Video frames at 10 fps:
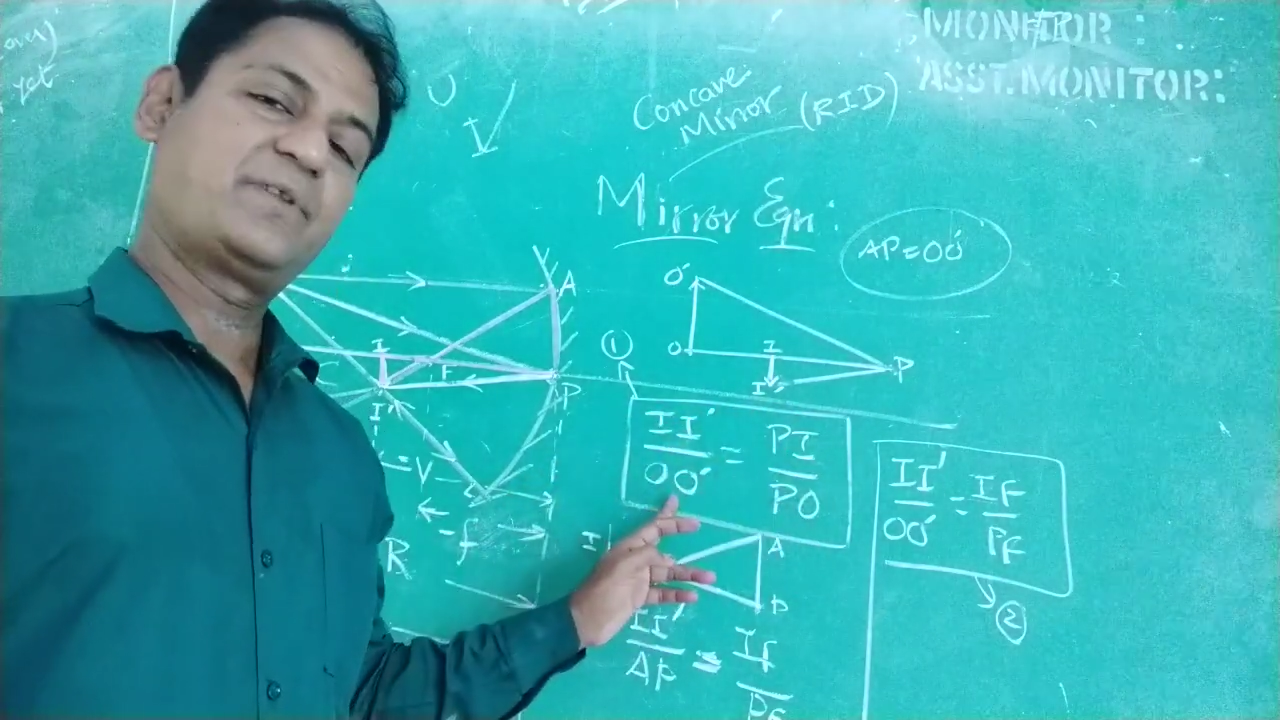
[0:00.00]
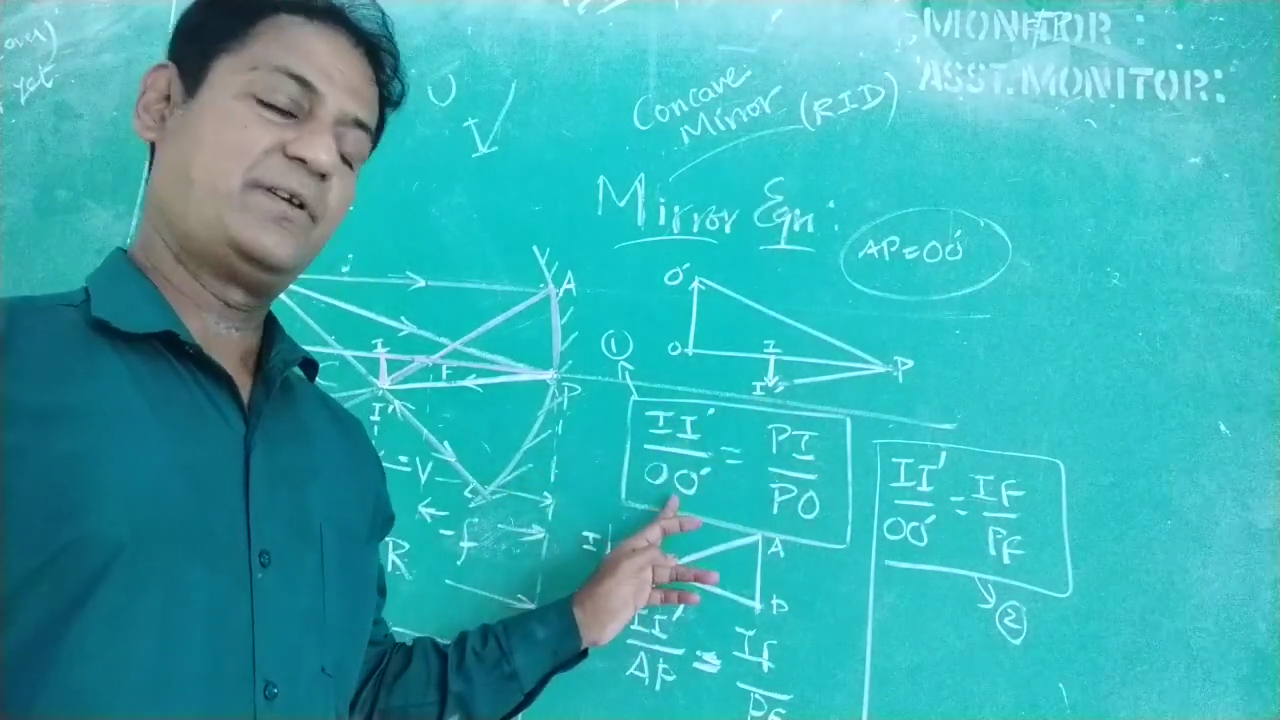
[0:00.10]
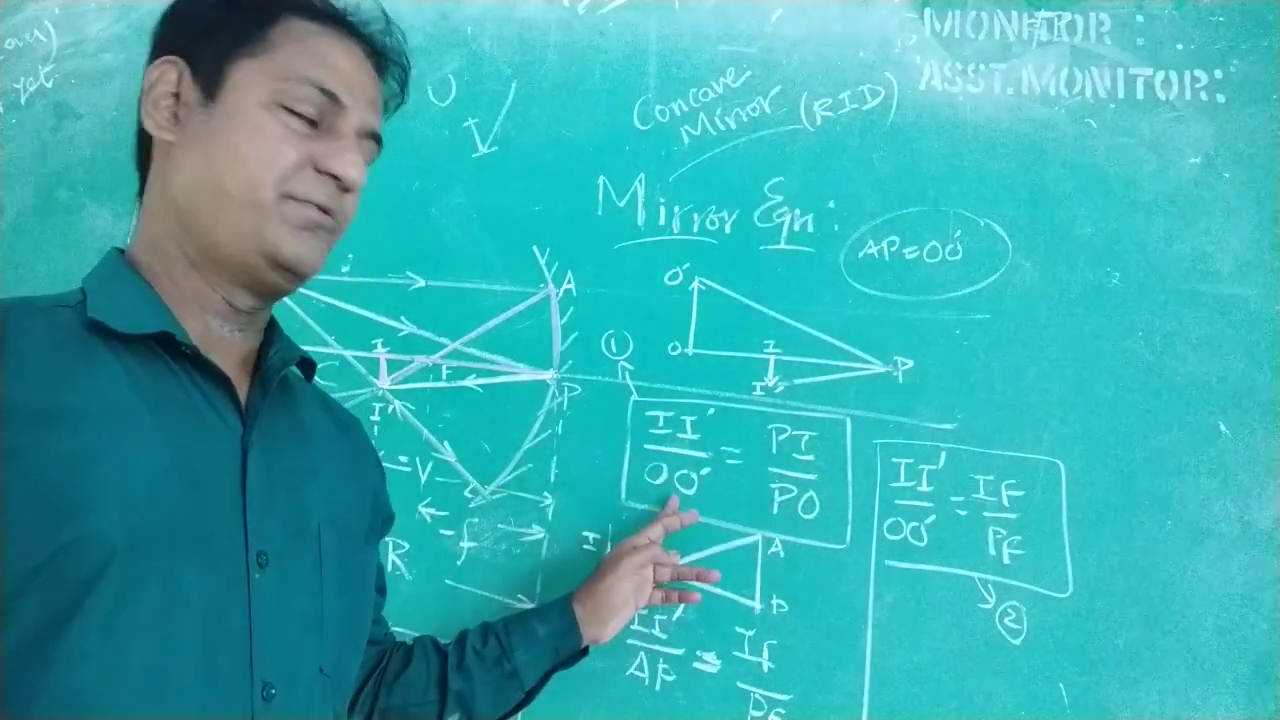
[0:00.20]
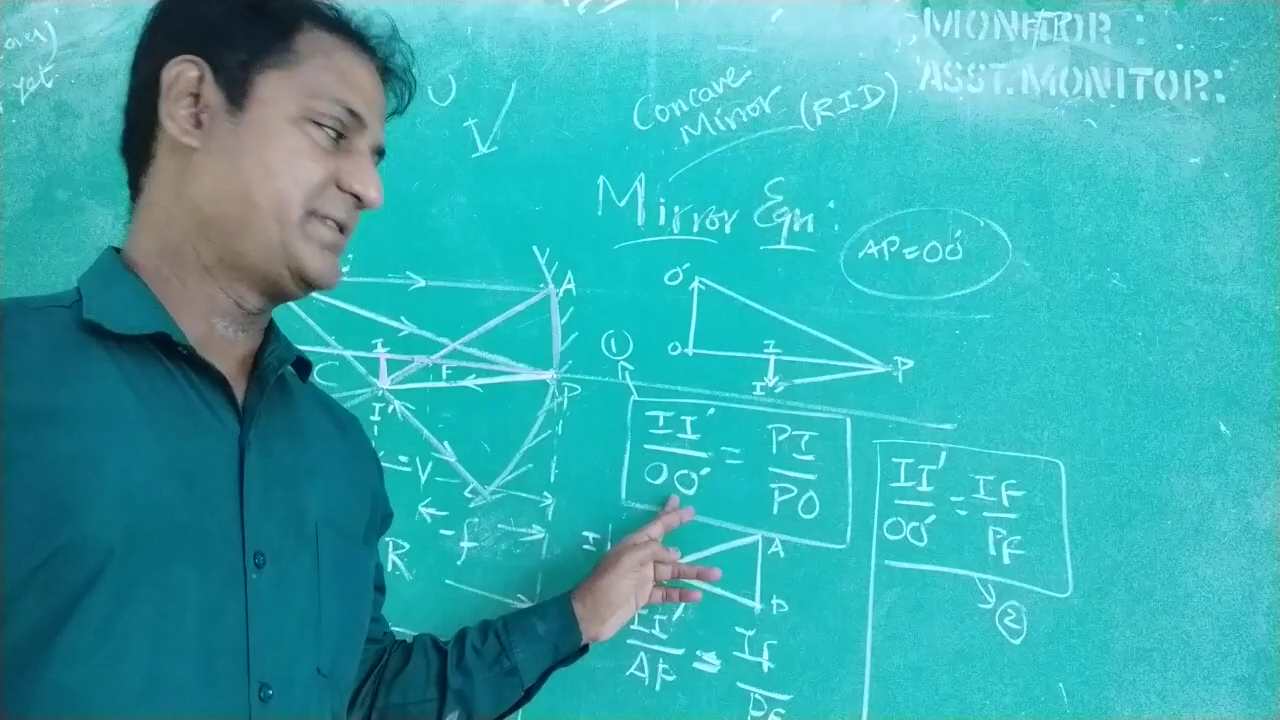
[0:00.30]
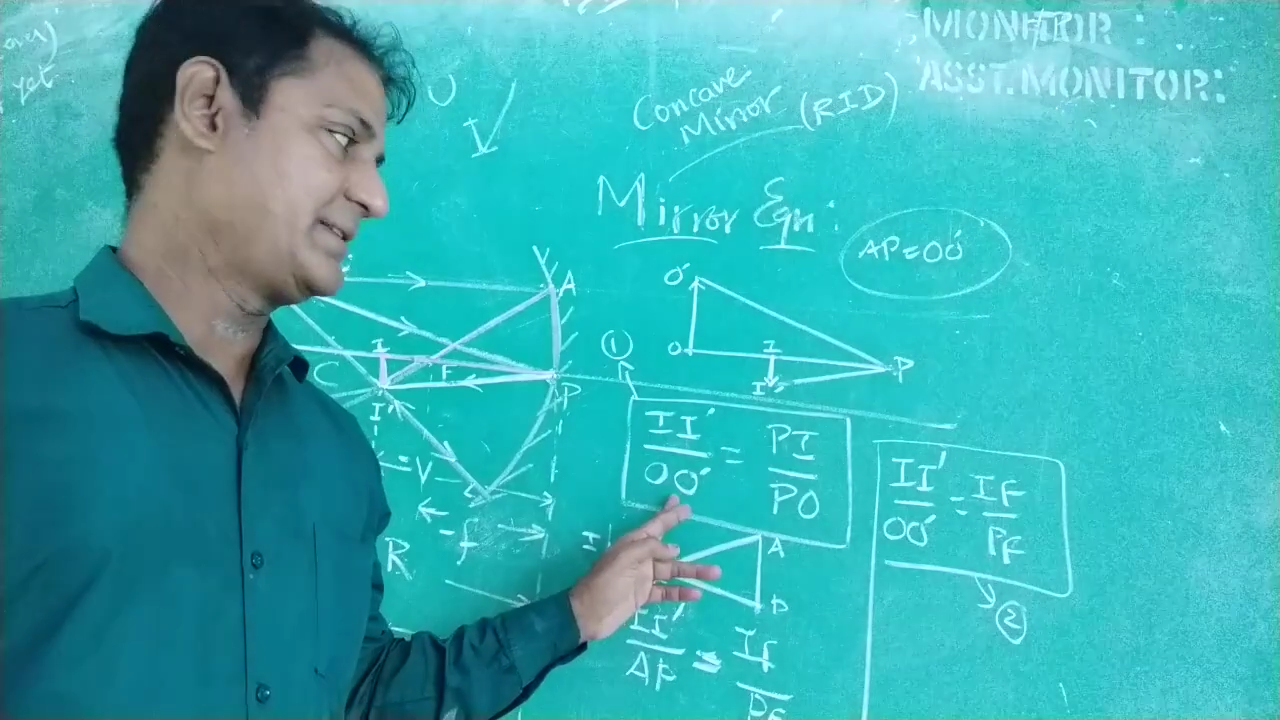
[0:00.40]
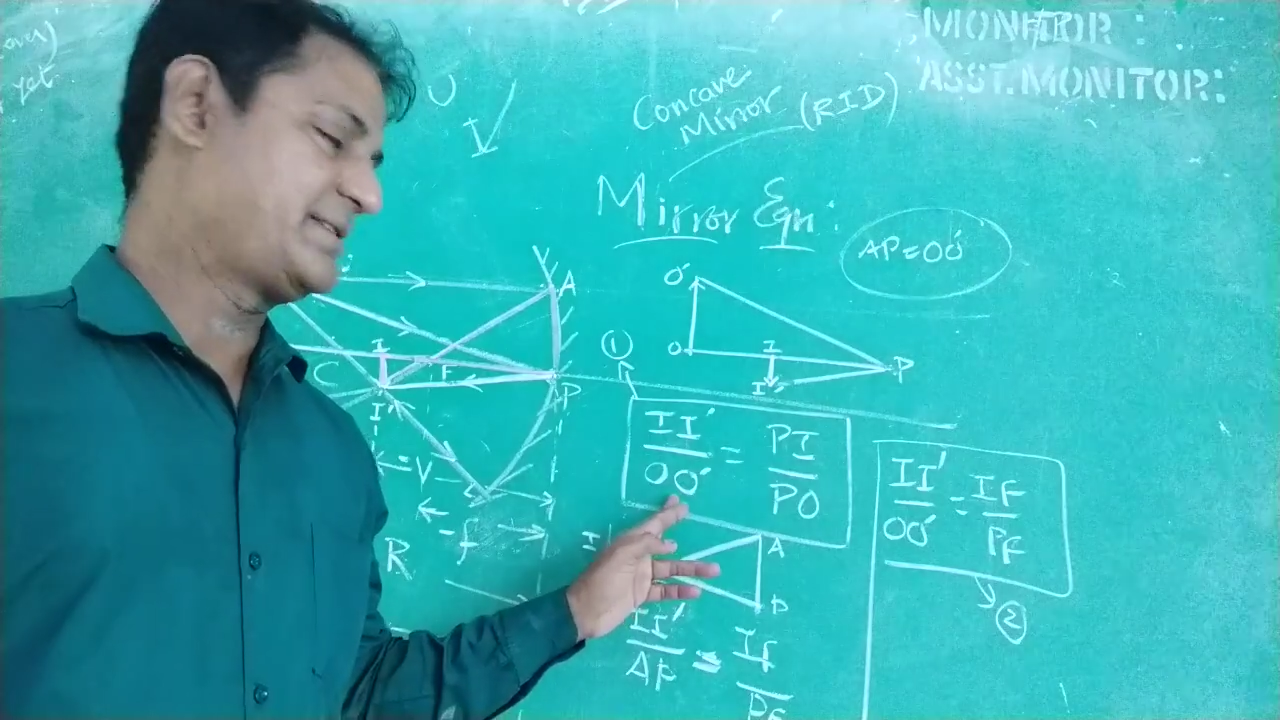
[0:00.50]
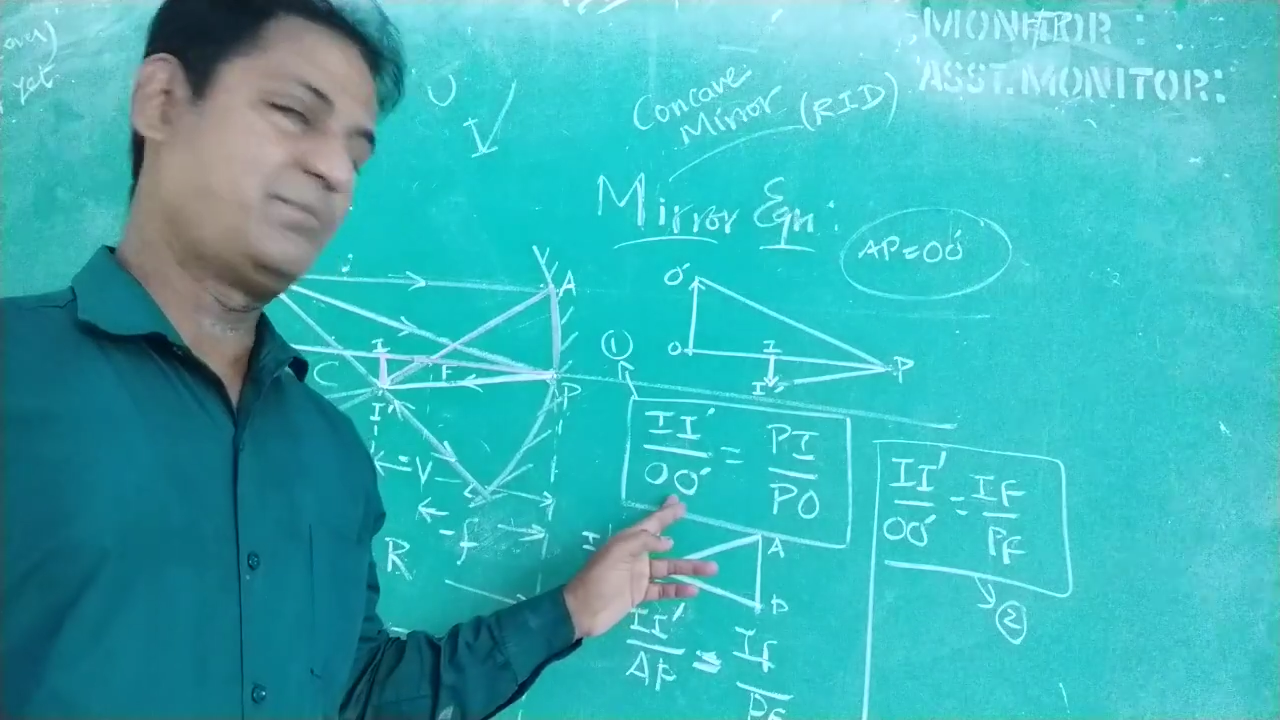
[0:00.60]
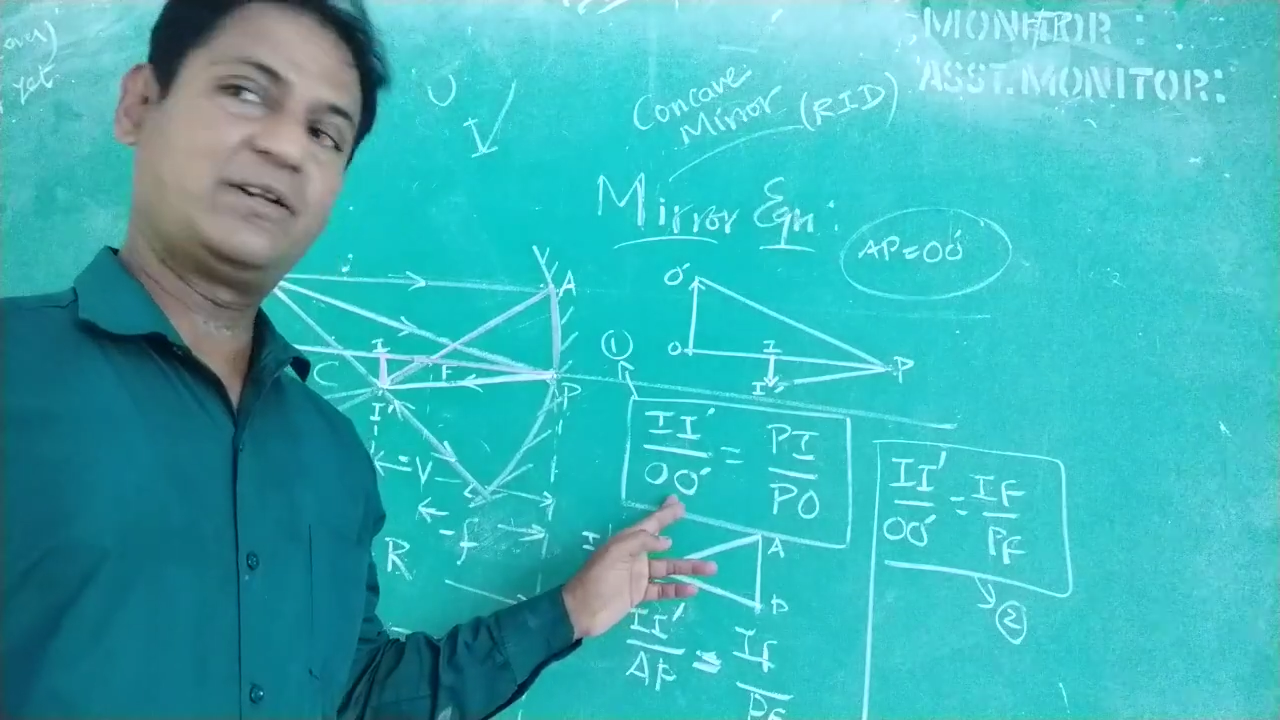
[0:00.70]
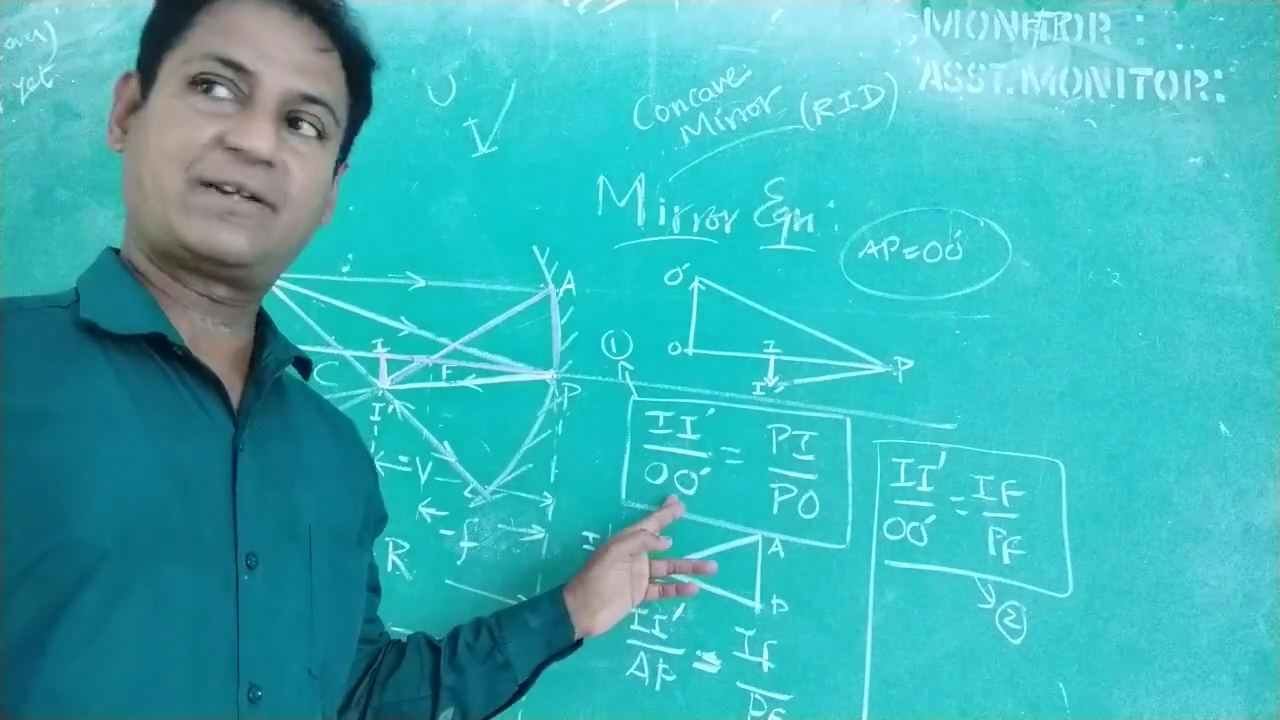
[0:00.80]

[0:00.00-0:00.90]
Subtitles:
using the similar